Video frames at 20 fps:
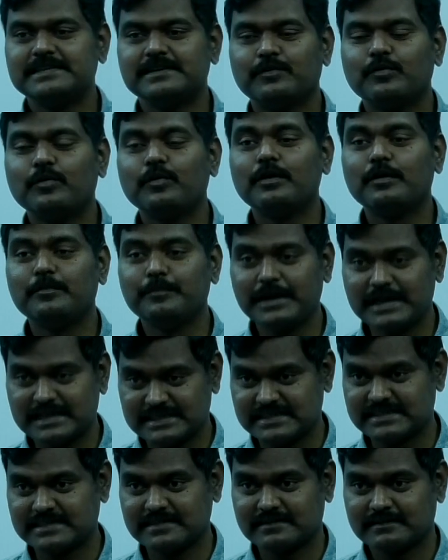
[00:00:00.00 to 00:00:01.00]
Google
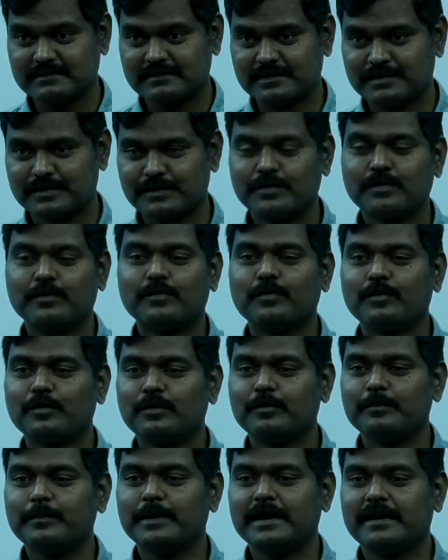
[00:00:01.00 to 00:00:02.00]
Meets. So
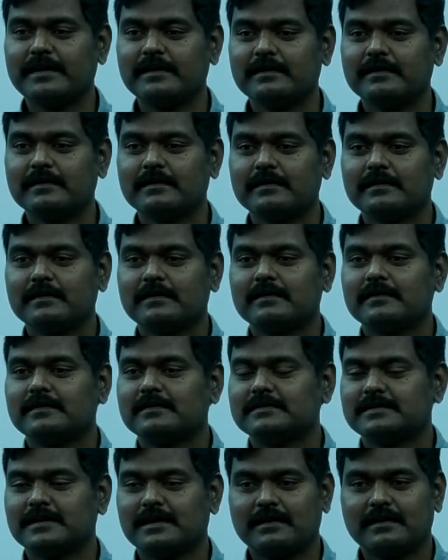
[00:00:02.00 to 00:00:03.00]
Google Meet,
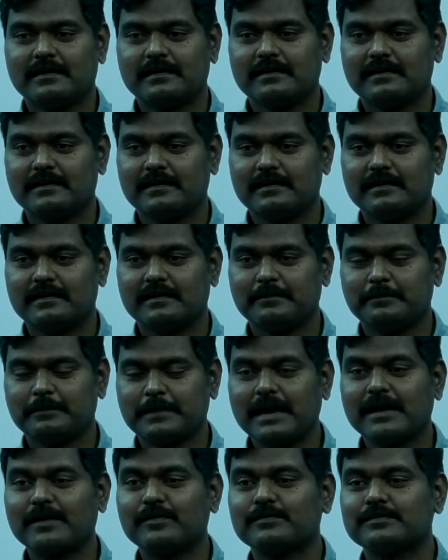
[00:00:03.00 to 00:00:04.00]

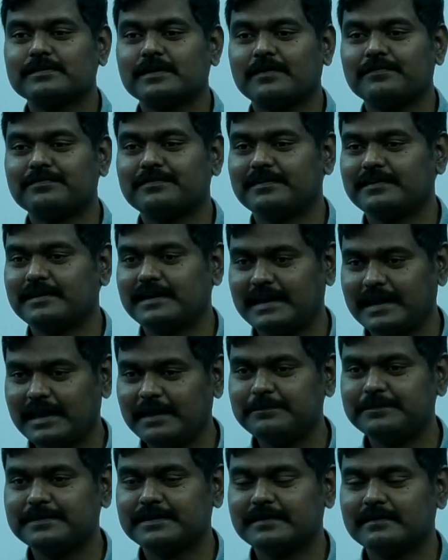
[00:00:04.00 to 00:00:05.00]
Microsoft
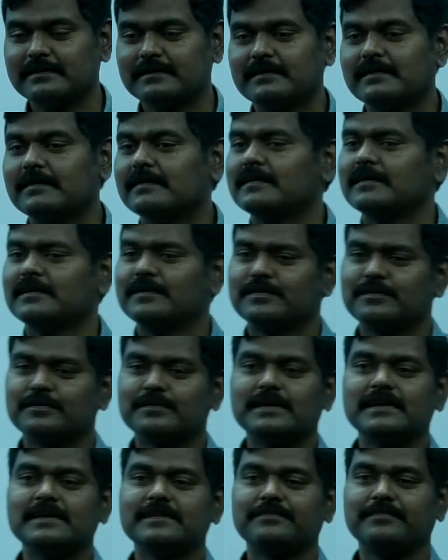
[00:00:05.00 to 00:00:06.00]
Teams. So
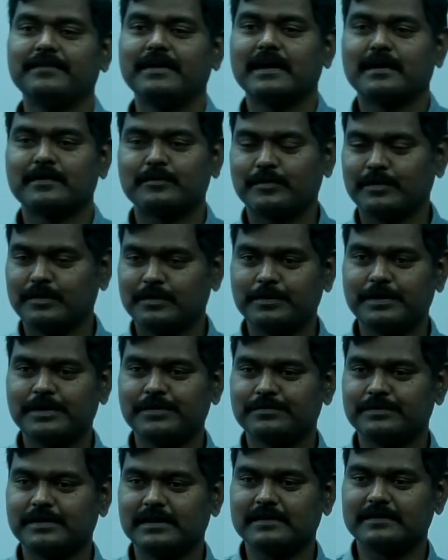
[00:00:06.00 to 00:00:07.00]
these we are going to be
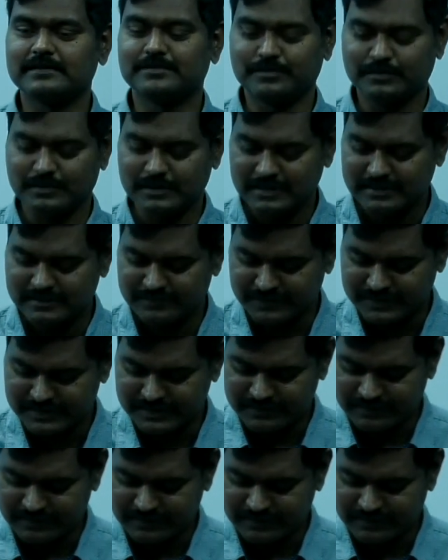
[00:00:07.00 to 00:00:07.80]
using. So these which